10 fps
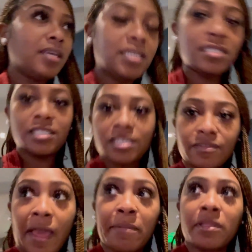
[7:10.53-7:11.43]
it's
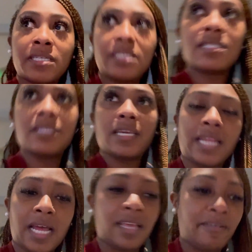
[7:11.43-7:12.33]
just fabulous
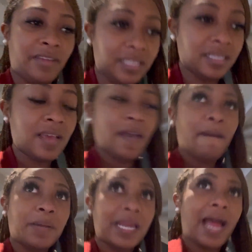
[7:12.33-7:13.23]
and I love it.
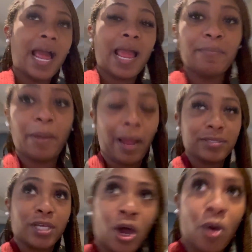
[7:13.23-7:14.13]
But I'm
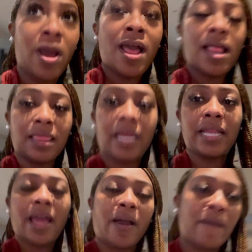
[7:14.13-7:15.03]
about to go lay
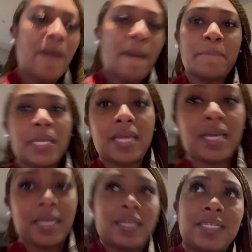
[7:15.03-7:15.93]
down
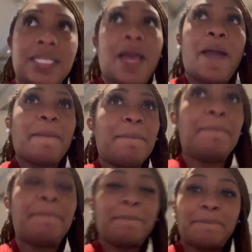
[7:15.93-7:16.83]
because
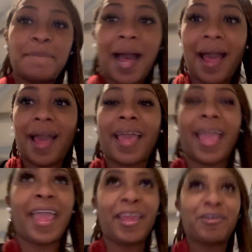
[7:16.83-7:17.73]
my
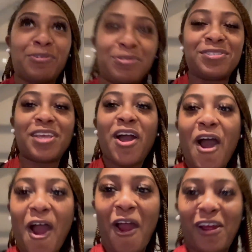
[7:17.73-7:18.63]
ankles
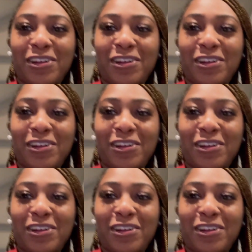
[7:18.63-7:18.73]
are